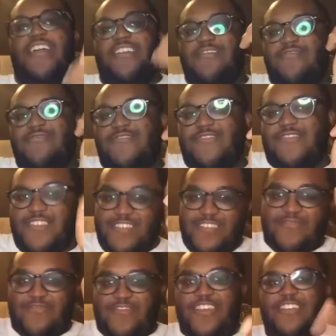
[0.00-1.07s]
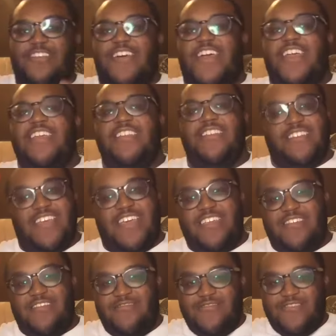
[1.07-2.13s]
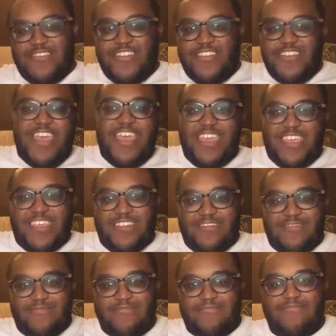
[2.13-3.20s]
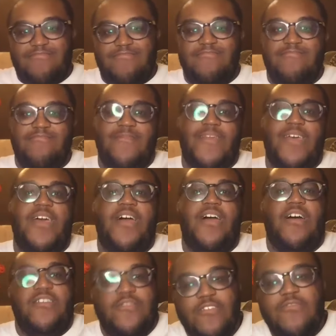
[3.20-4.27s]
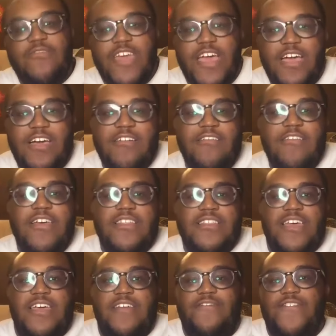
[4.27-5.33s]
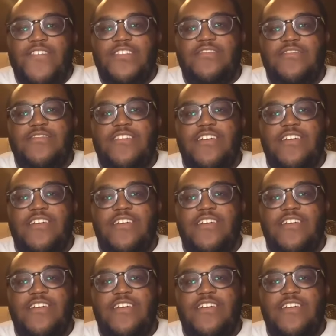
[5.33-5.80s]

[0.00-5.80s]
used this ring light that I used today. So now that I've finished